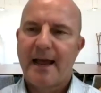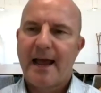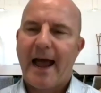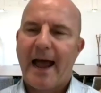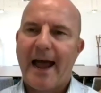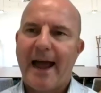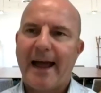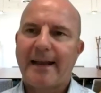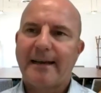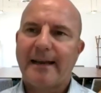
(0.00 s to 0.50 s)

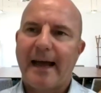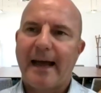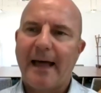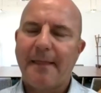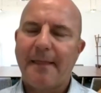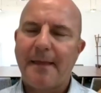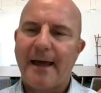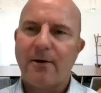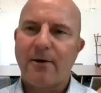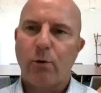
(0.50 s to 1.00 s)

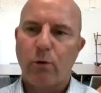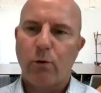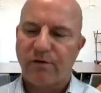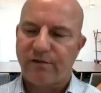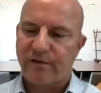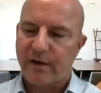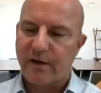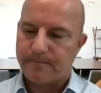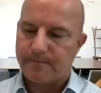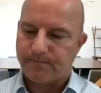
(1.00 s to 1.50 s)
And then
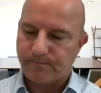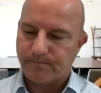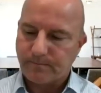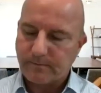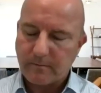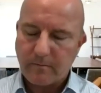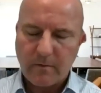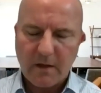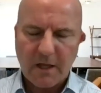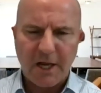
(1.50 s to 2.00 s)
also,
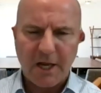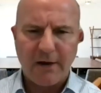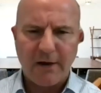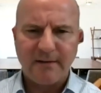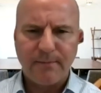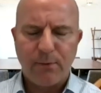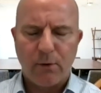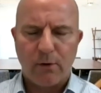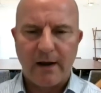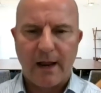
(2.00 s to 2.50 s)
you know, it's
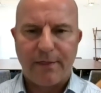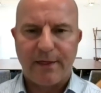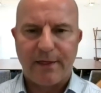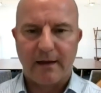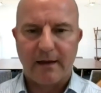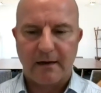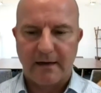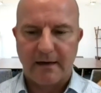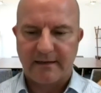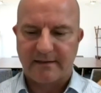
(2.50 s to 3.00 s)
important, I
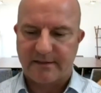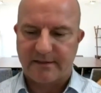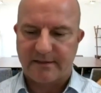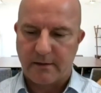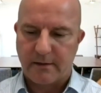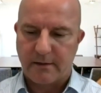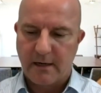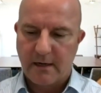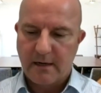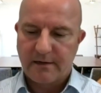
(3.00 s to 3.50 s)
think, Liz,
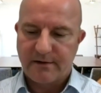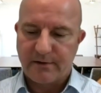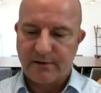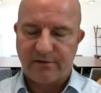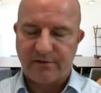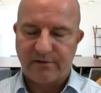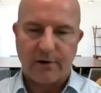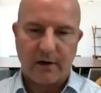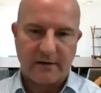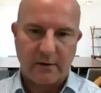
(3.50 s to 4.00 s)
to
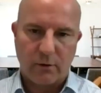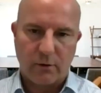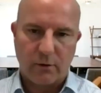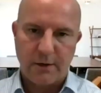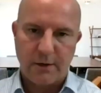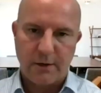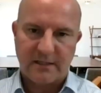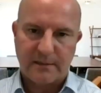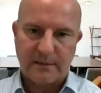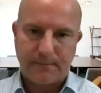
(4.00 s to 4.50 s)
instruct a lawyer
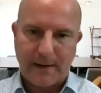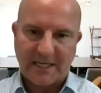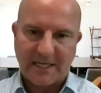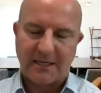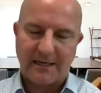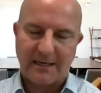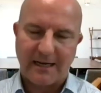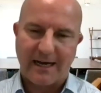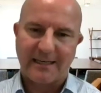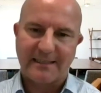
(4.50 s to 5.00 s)
who
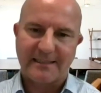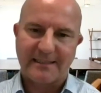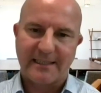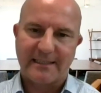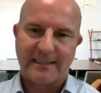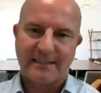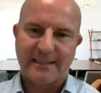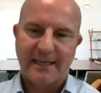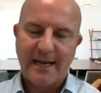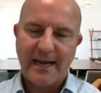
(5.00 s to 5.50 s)

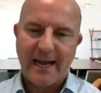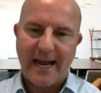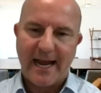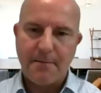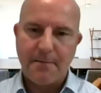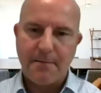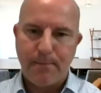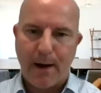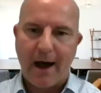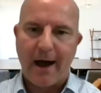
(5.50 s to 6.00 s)
specialises
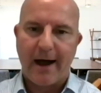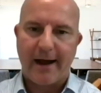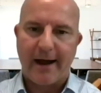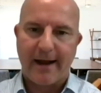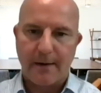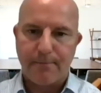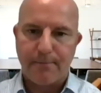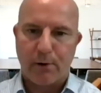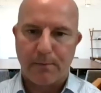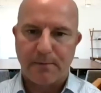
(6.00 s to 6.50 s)
in
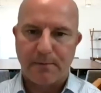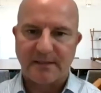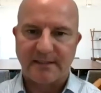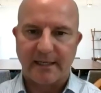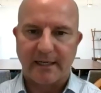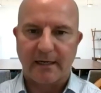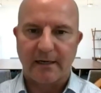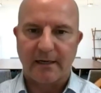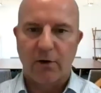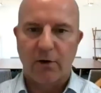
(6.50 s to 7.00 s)
buying property,
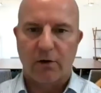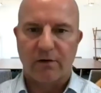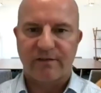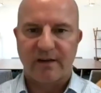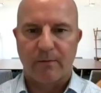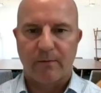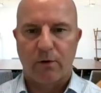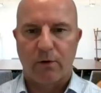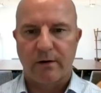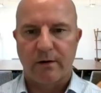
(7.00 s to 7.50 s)
not
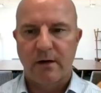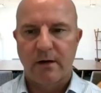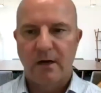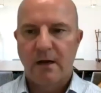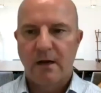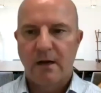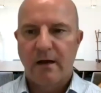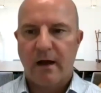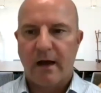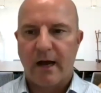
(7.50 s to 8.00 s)
someone,
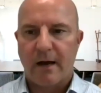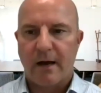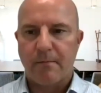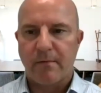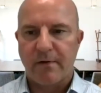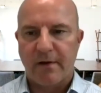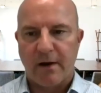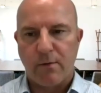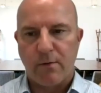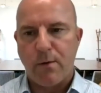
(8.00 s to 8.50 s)

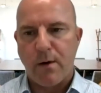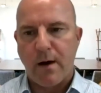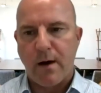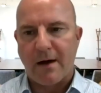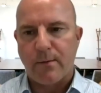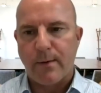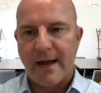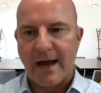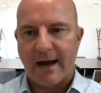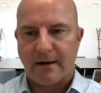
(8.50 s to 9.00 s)
you know,
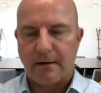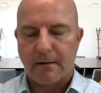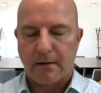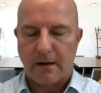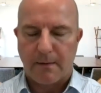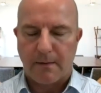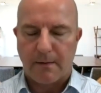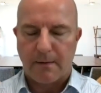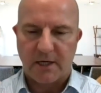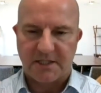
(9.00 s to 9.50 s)
we had
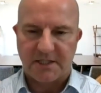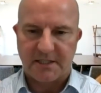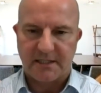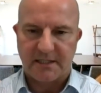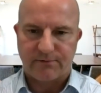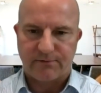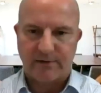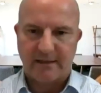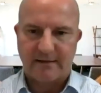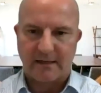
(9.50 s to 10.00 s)
a
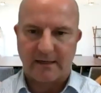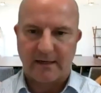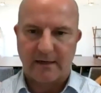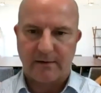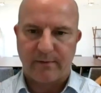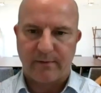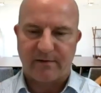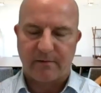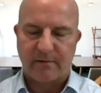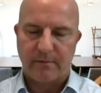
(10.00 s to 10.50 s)
purchase recently
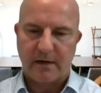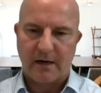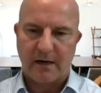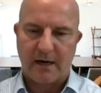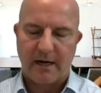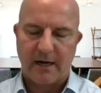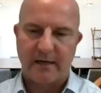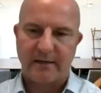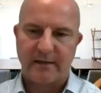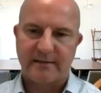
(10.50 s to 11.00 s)
with some
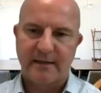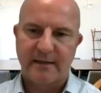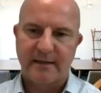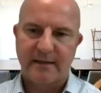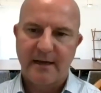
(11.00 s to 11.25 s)
clients,